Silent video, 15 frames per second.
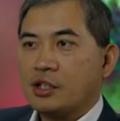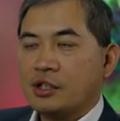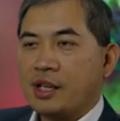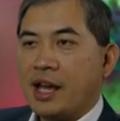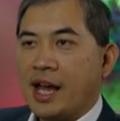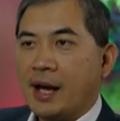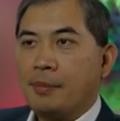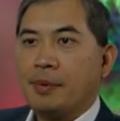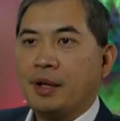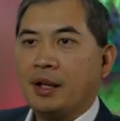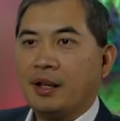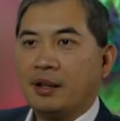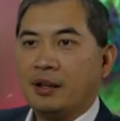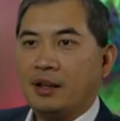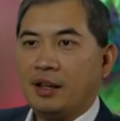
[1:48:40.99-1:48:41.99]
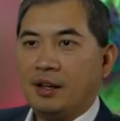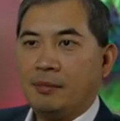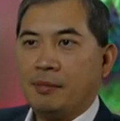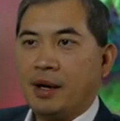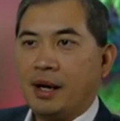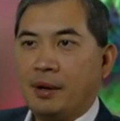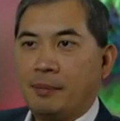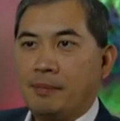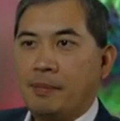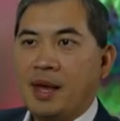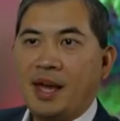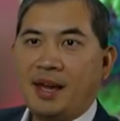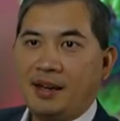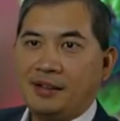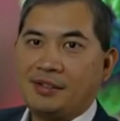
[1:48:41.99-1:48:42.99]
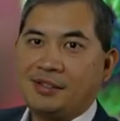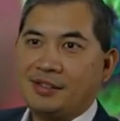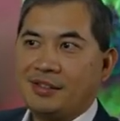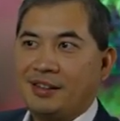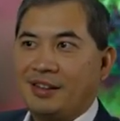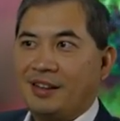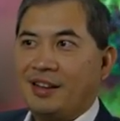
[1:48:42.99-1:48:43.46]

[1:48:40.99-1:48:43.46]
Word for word: is happening in my base,